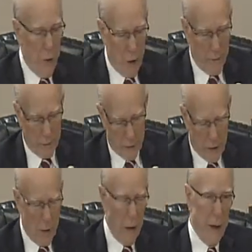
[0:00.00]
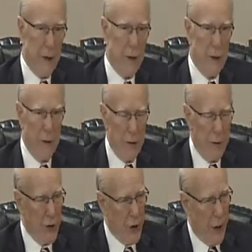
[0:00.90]
room. Oh, that's
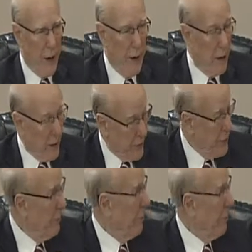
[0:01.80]
stunning. I see